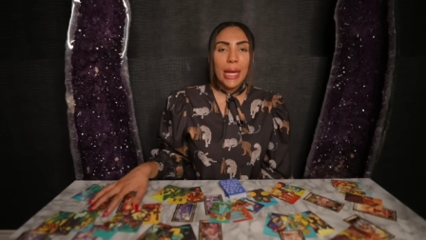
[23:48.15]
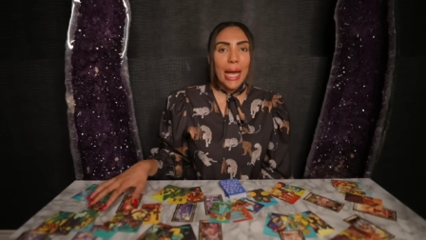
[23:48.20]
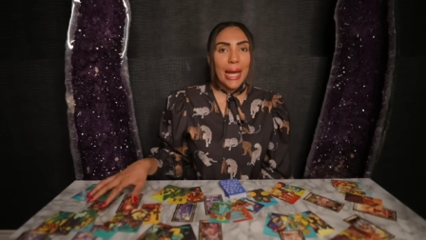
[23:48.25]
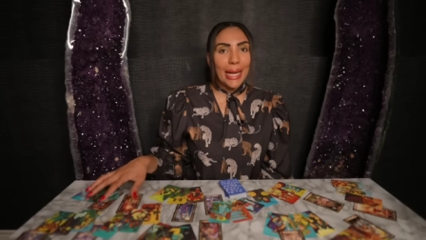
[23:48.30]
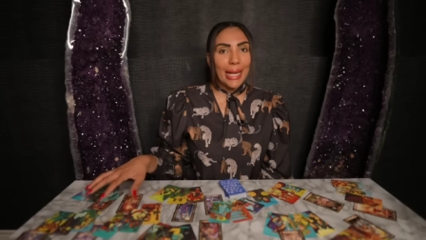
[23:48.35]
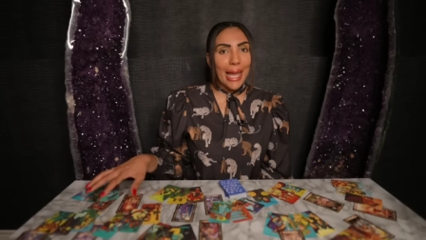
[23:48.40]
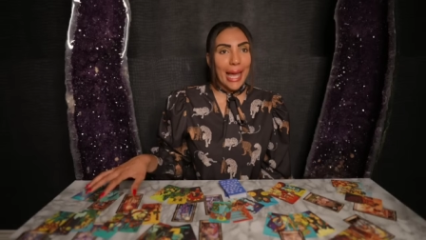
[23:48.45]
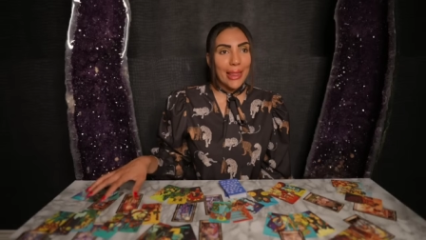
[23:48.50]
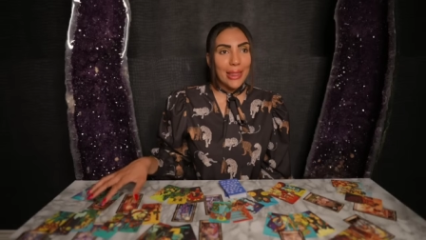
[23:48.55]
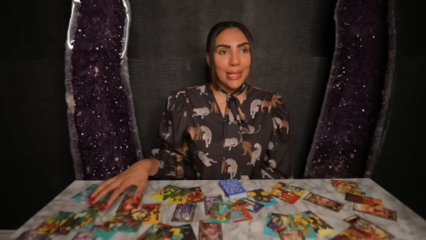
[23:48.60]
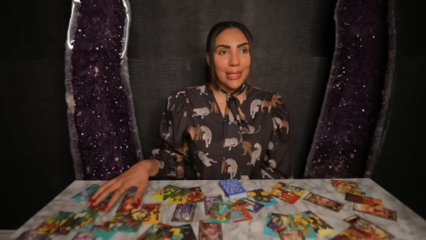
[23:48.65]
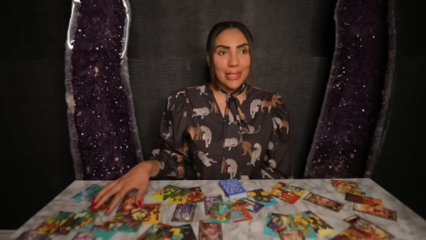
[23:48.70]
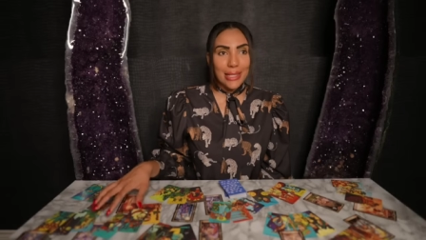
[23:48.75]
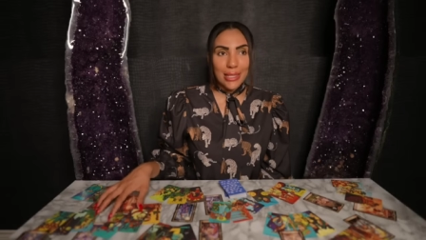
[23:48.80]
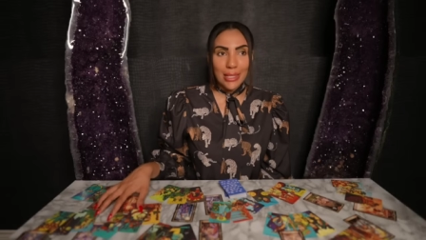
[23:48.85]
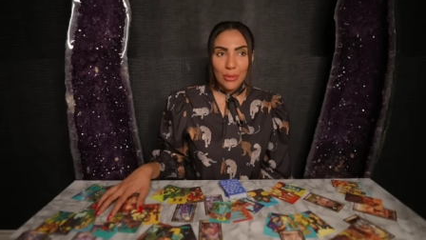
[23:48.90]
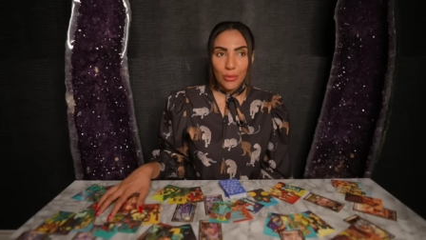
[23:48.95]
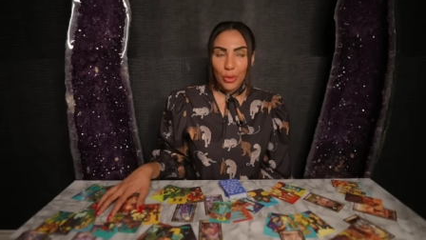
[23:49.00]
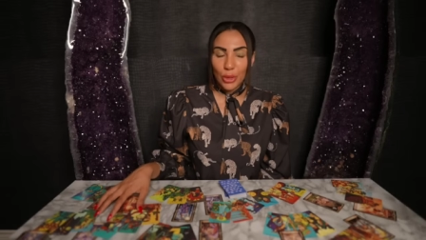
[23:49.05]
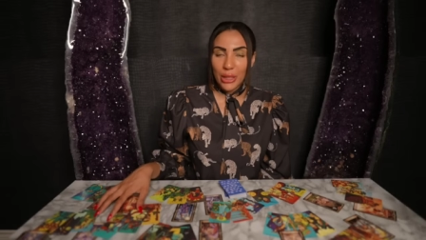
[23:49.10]
And again, this
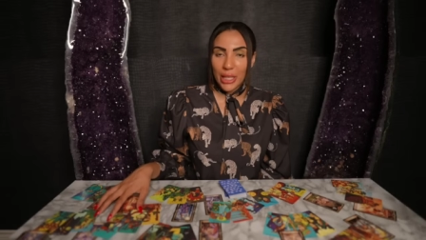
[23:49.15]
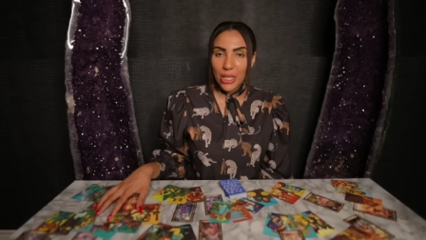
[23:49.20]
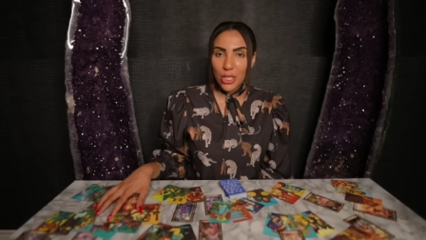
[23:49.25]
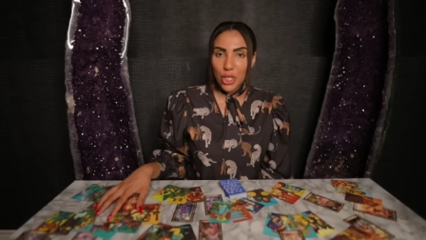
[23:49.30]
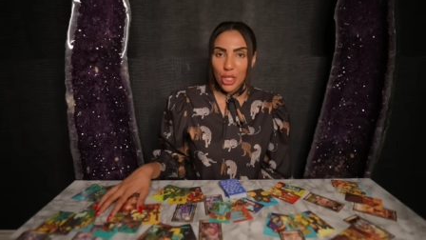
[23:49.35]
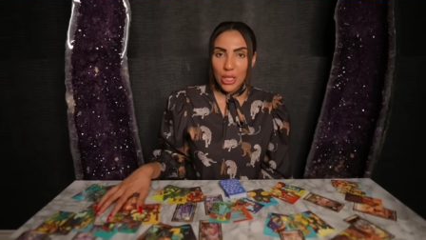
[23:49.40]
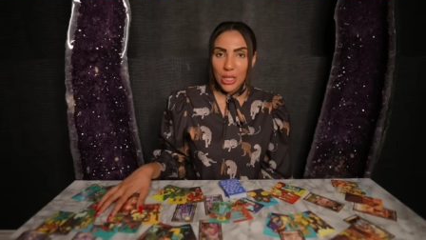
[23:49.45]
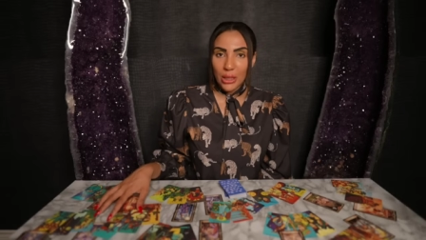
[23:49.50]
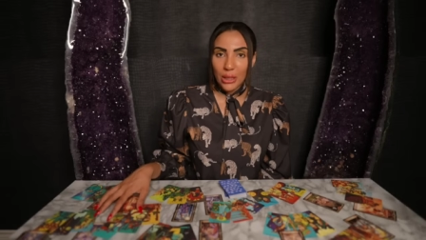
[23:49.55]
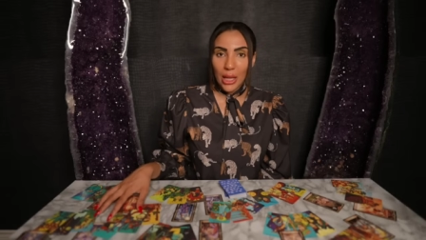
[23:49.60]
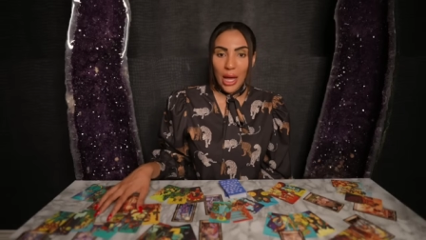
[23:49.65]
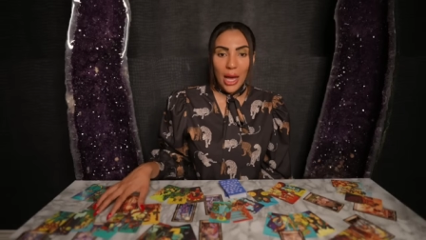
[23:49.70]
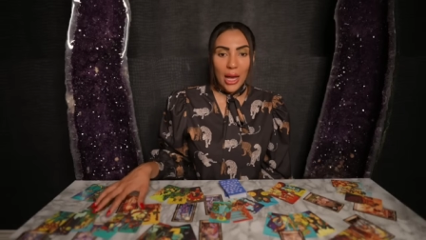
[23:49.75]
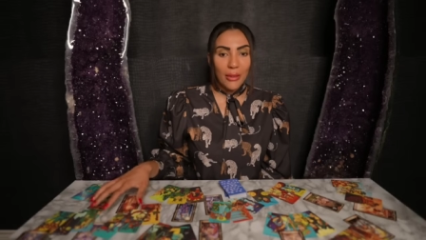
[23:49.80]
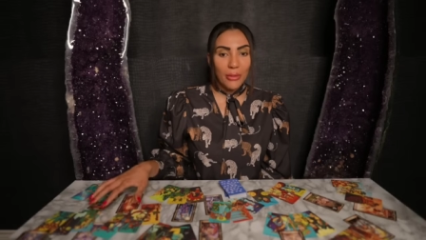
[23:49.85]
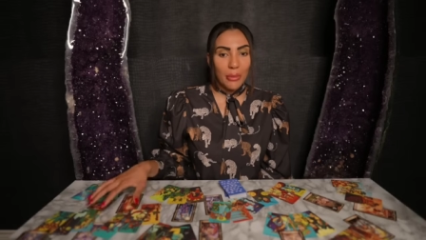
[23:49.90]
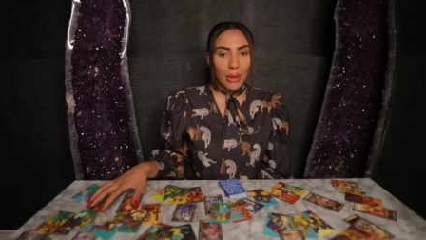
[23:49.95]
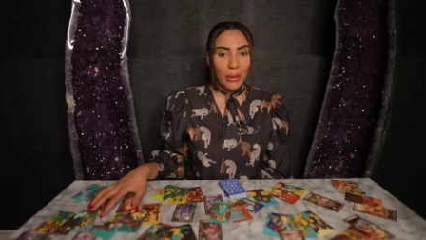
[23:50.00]
is in relation to love,